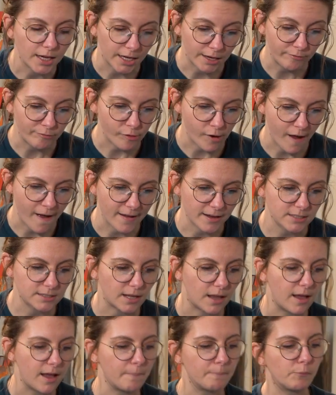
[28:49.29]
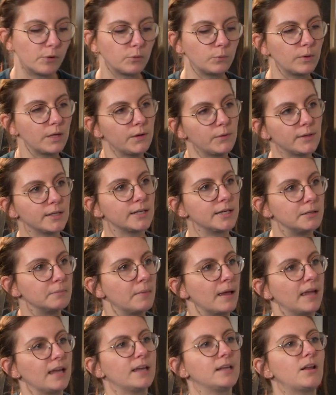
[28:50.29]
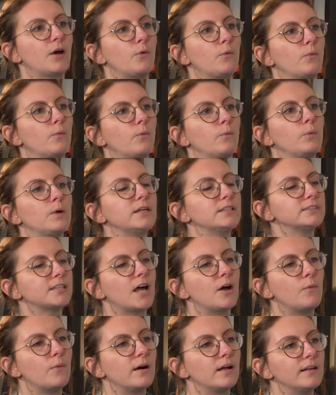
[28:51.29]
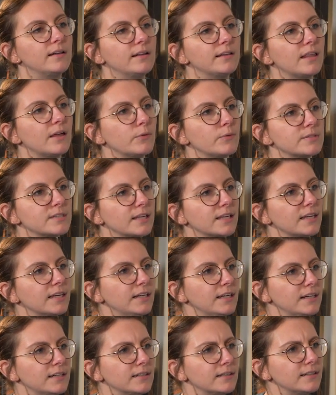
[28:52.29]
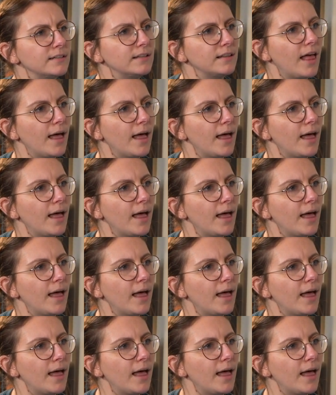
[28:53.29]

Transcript: Eat frogs. Um, when we were in Maine, we saw one that was like eating a little